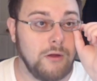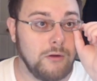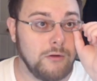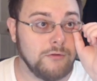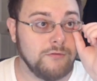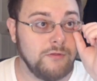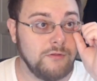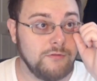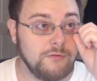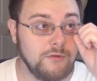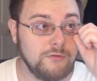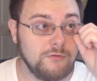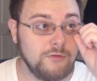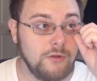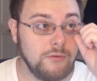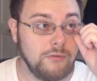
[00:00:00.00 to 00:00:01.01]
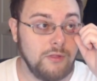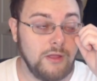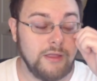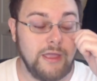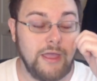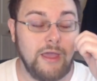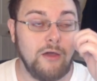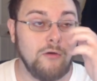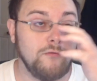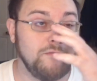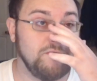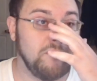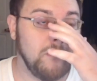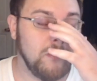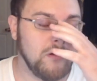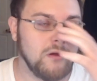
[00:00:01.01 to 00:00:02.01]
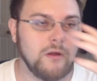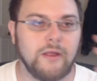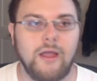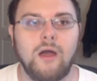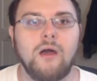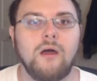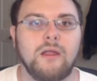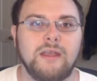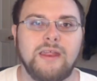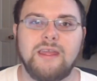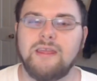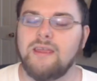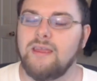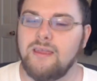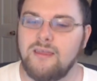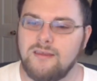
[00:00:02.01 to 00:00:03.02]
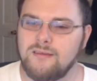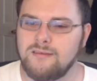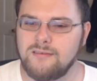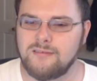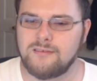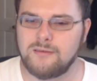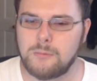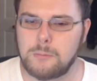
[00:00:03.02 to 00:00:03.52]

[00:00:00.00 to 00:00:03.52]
or is this to show like how far gone he is?